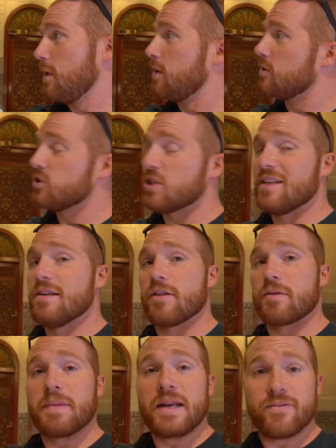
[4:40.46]
Just
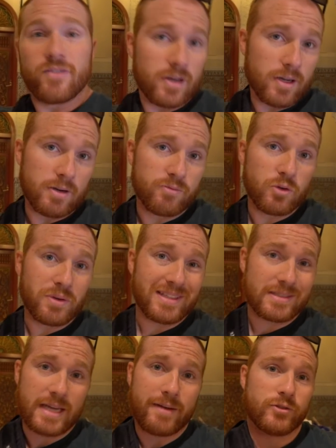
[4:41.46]
another benefit of doing the
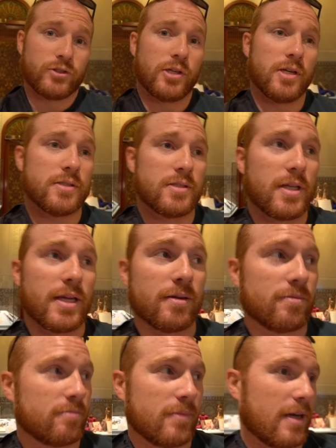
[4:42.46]
scavenger hunts that
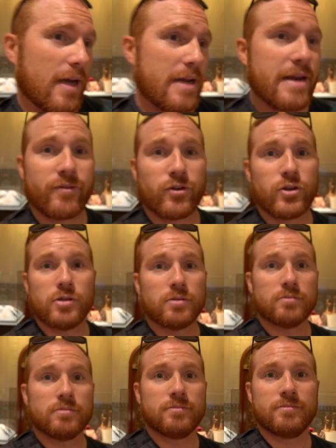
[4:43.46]
I never do.
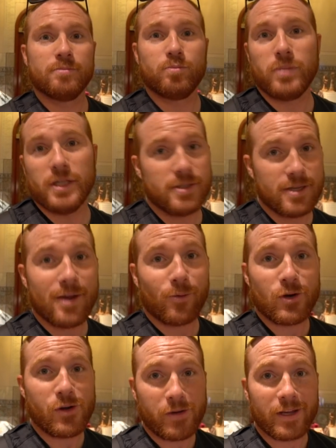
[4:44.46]
But today we're
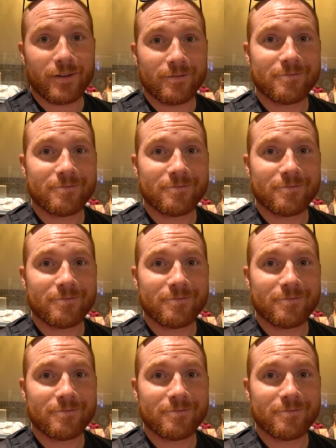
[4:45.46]
doing it.